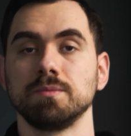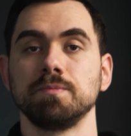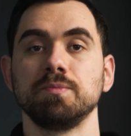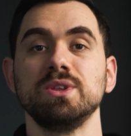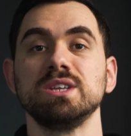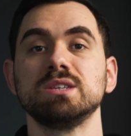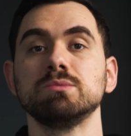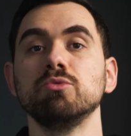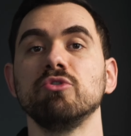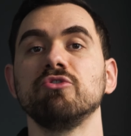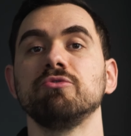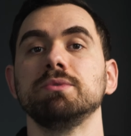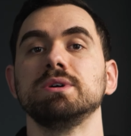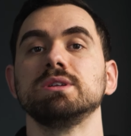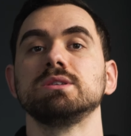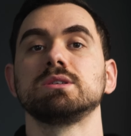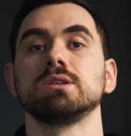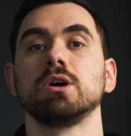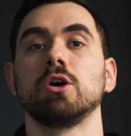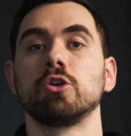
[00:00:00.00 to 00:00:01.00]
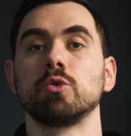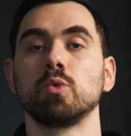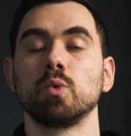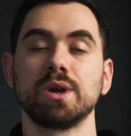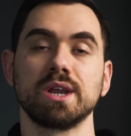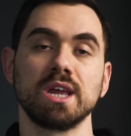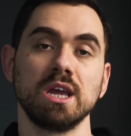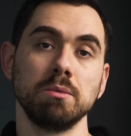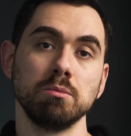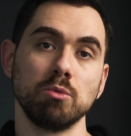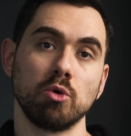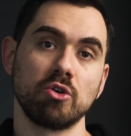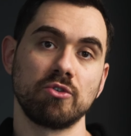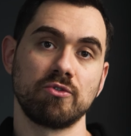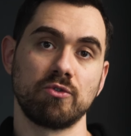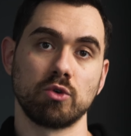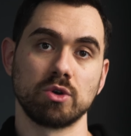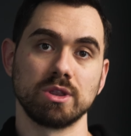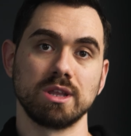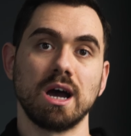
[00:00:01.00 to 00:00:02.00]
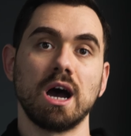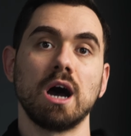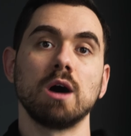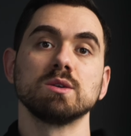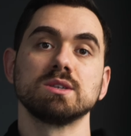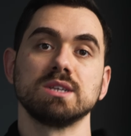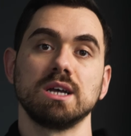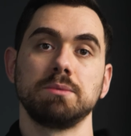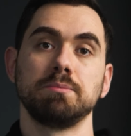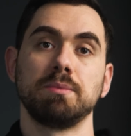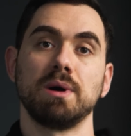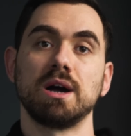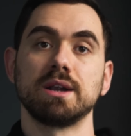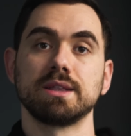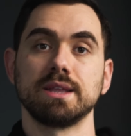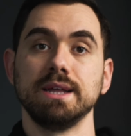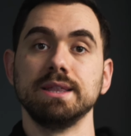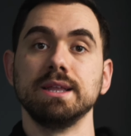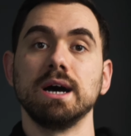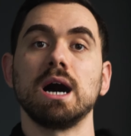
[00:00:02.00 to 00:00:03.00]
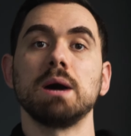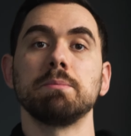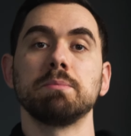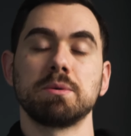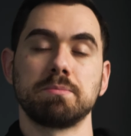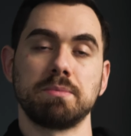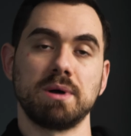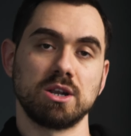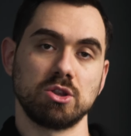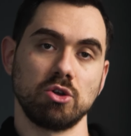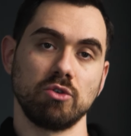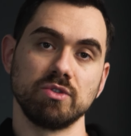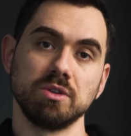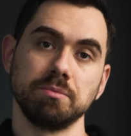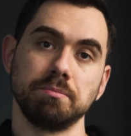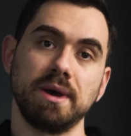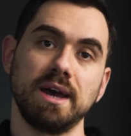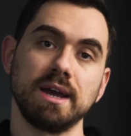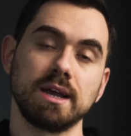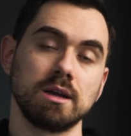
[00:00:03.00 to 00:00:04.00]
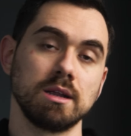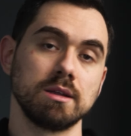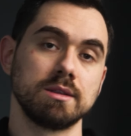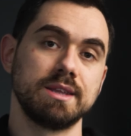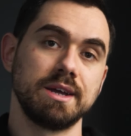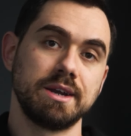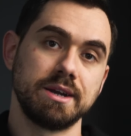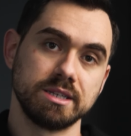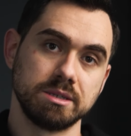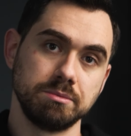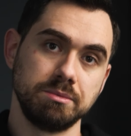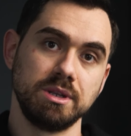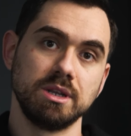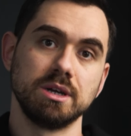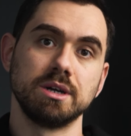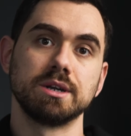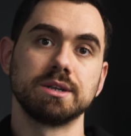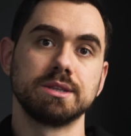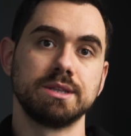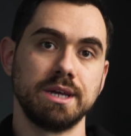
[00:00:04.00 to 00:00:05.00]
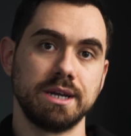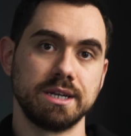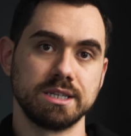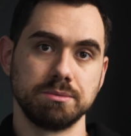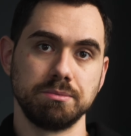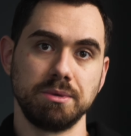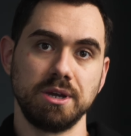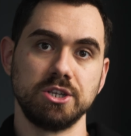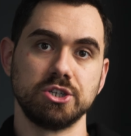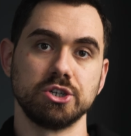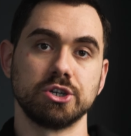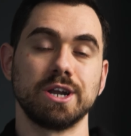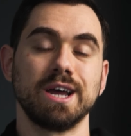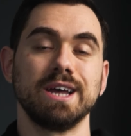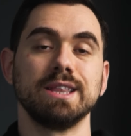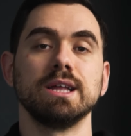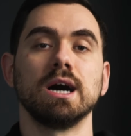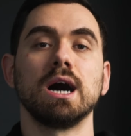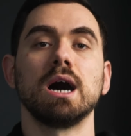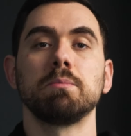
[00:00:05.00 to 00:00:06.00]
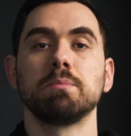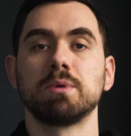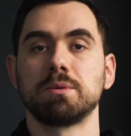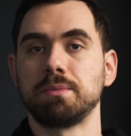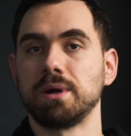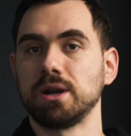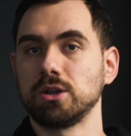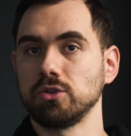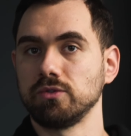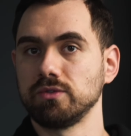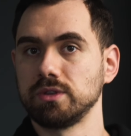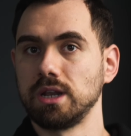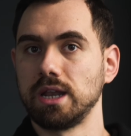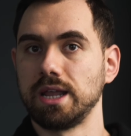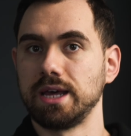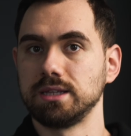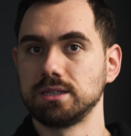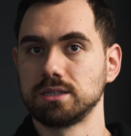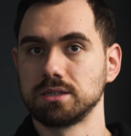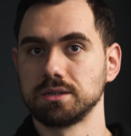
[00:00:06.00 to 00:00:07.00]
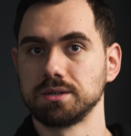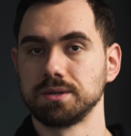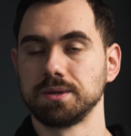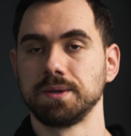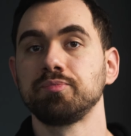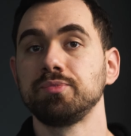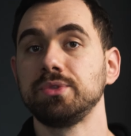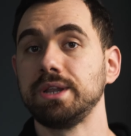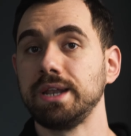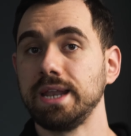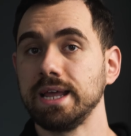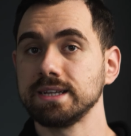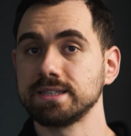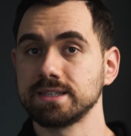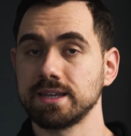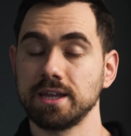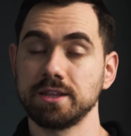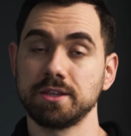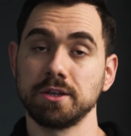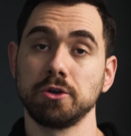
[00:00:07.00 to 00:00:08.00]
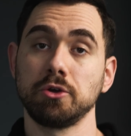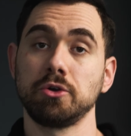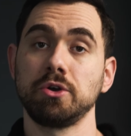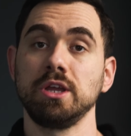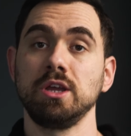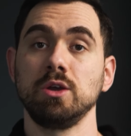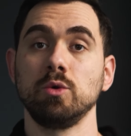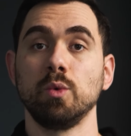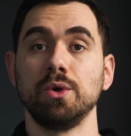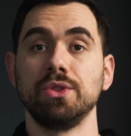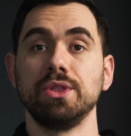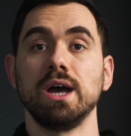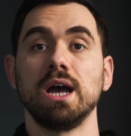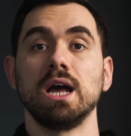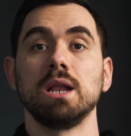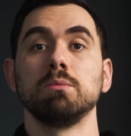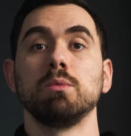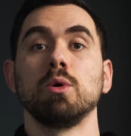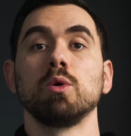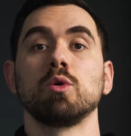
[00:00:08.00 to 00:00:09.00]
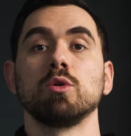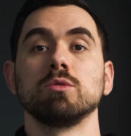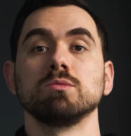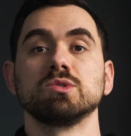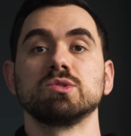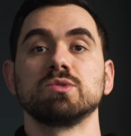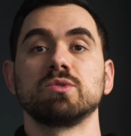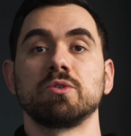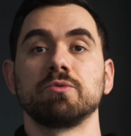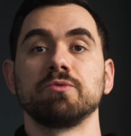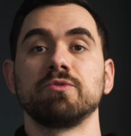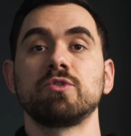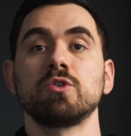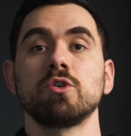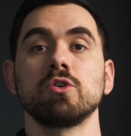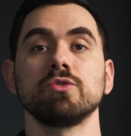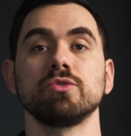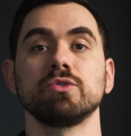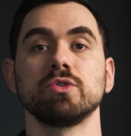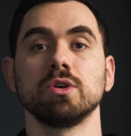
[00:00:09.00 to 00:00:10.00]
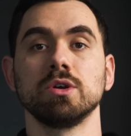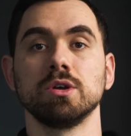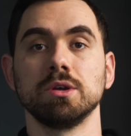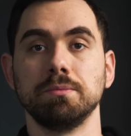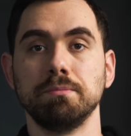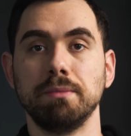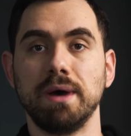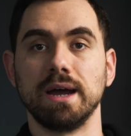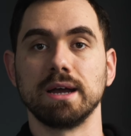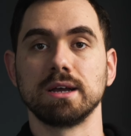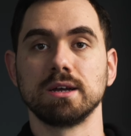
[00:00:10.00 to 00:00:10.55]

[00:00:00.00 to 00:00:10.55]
These movements are working more for the outside part and the upper part of the back, teres minor, teres major, and the upper part of the lats. The next category, when the elbow comes from front, back.